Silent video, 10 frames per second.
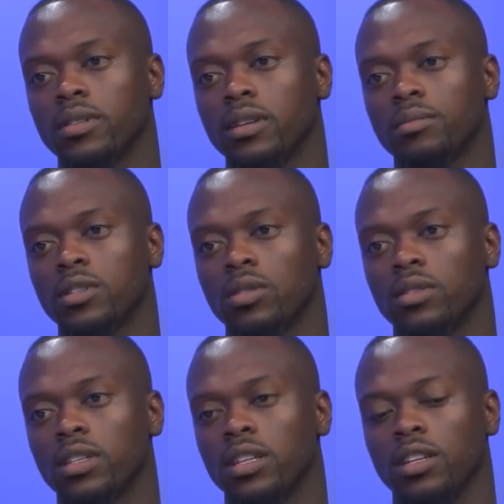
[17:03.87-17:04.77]
Yep. Mm-hmm. So
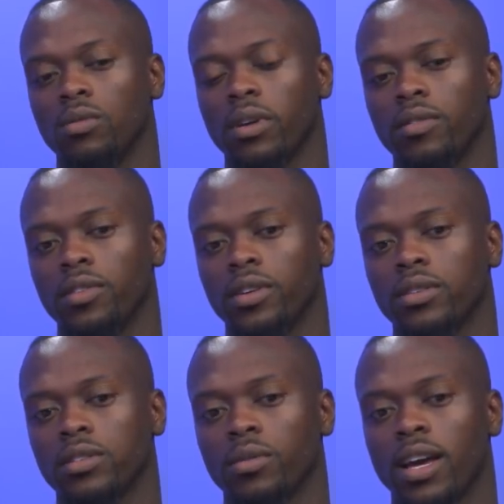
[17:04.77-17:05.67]
the DD waiver.
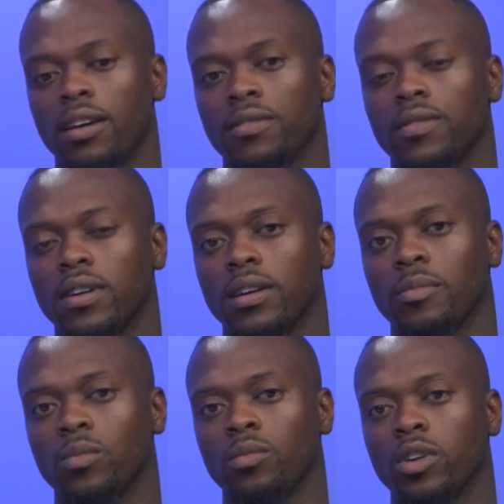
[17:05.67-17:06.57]
So we have um,
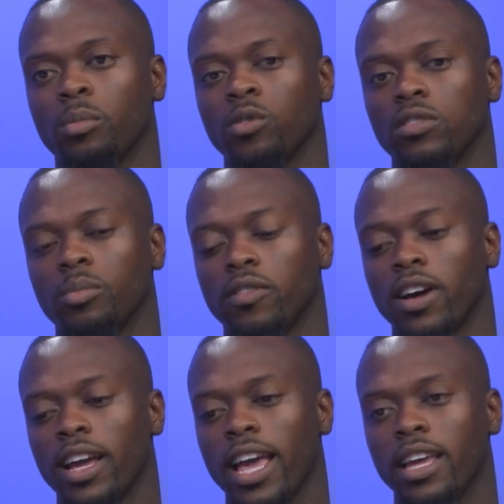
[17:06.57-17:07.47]
we're approved to
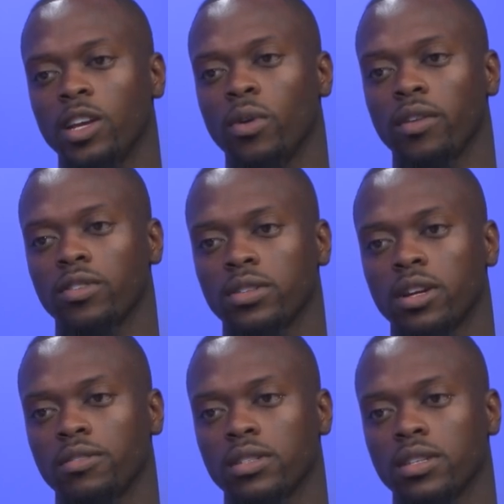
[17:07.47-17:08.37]
provide AD waiver
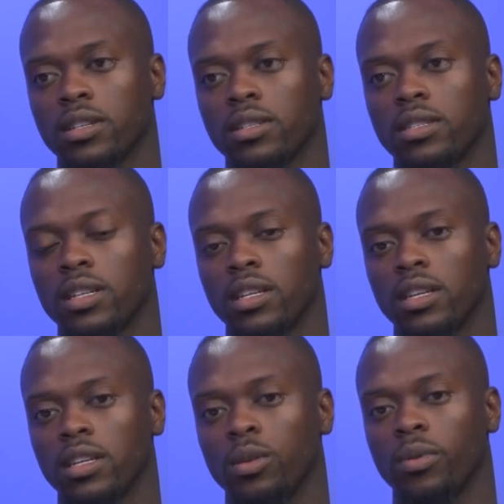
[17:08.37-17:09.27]
services,
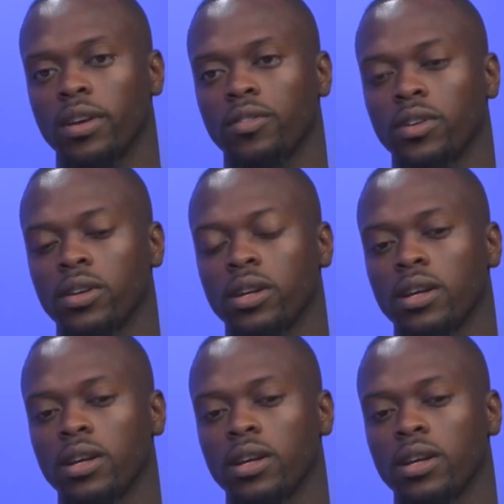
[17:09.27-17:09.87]
CDD waiver,